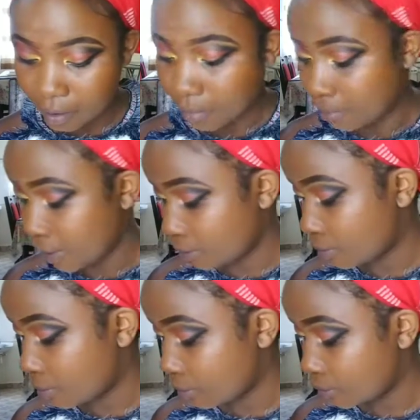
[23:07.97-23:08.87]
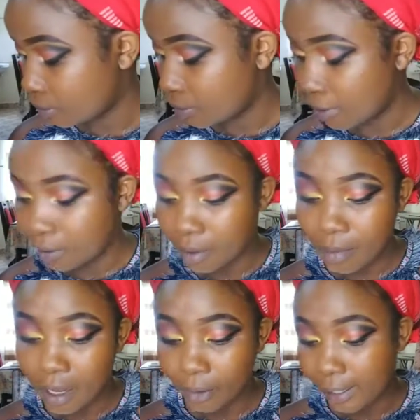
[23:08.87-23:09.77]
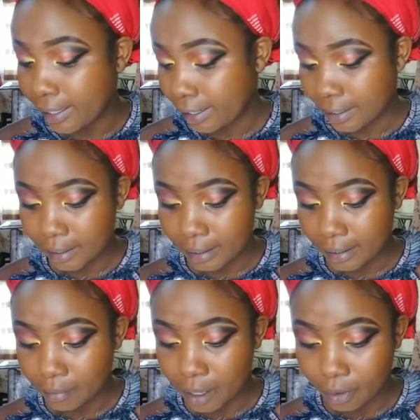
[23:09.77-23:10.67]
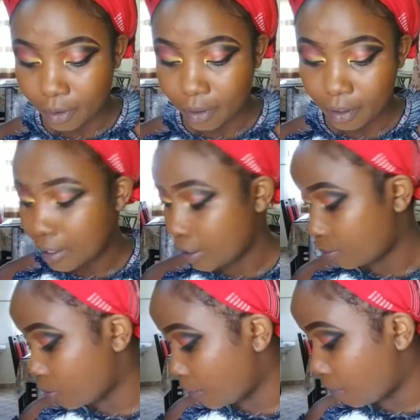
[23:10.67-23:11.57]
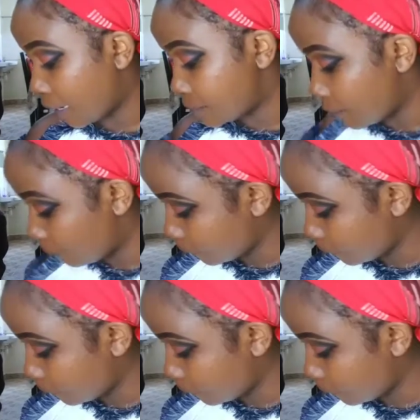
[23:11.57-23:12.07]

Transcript: but if I remember, I will link them down. I'm gonna apply some